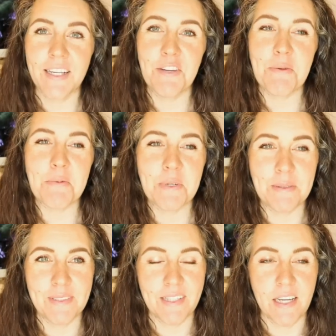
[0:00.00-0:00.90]
Can't remember what I
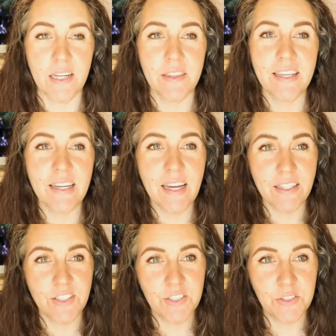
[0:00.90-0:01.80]
was saying. I think it had
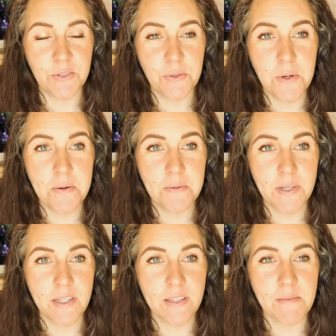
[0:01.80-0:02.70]
to do
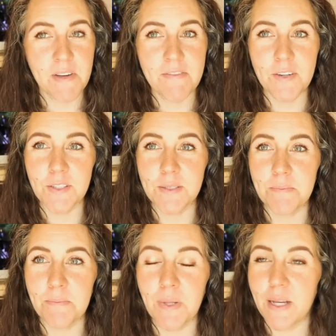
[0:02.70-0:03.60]
with my first
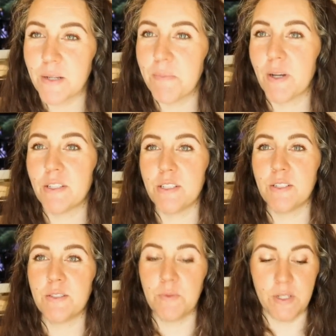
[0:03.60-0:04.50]
planner
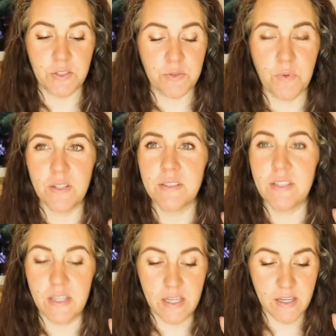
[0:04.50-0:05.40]
purchase, which was
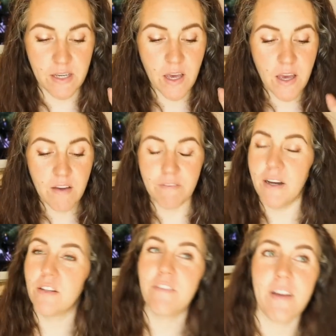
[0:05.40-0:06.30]
the
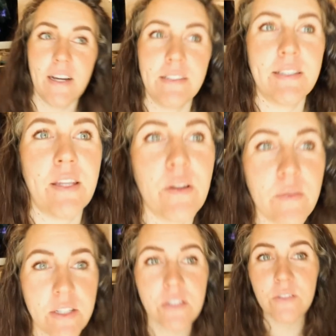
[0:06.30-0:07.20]
Filofax, the
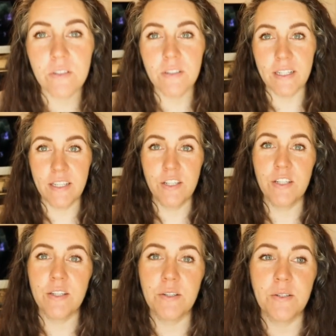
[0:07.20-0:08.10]
original in
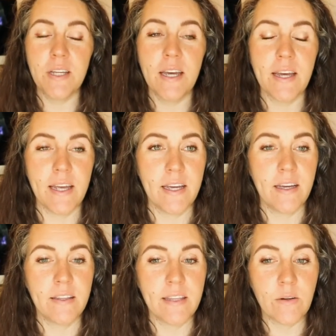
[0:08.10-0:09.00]
nude,
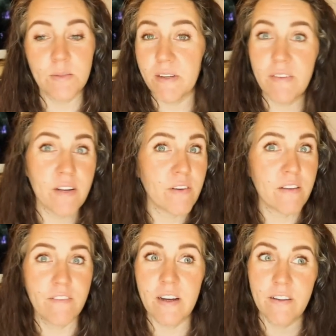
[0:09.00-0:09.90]
and that was my very, very,
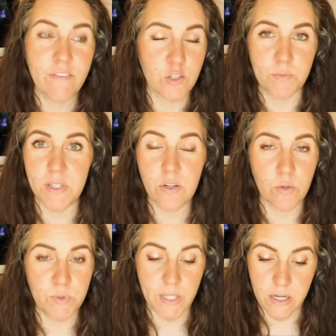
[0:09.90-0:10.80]
very first big girl
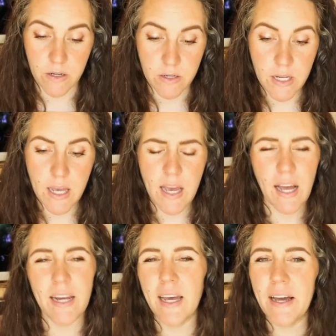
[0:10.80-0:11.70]
planner.
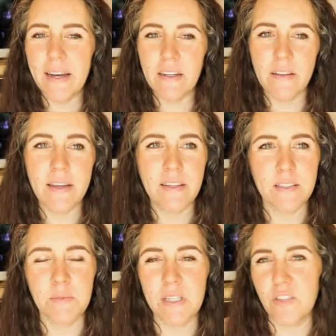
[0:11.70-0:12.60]
I'd had like
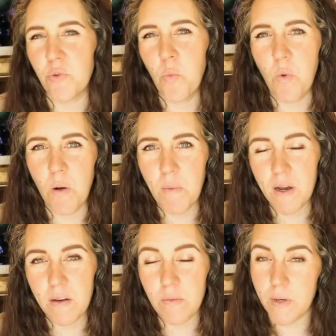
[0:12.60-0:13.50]
some things from
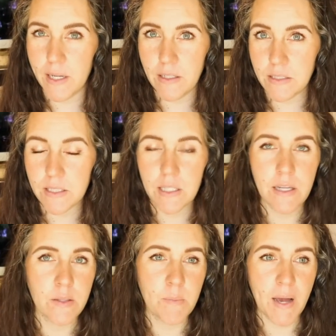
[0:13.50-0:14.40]
Walmart rings
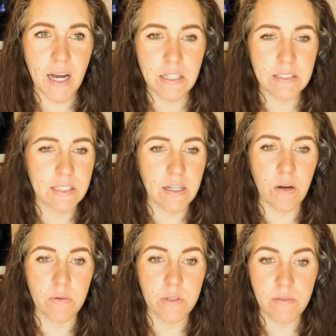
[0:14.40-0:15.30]
in the past and I
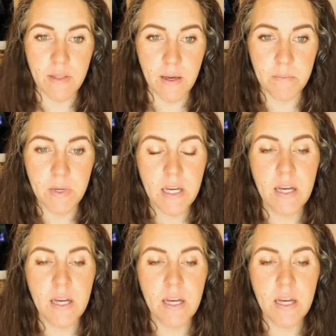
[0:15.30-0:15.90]
got rid of them.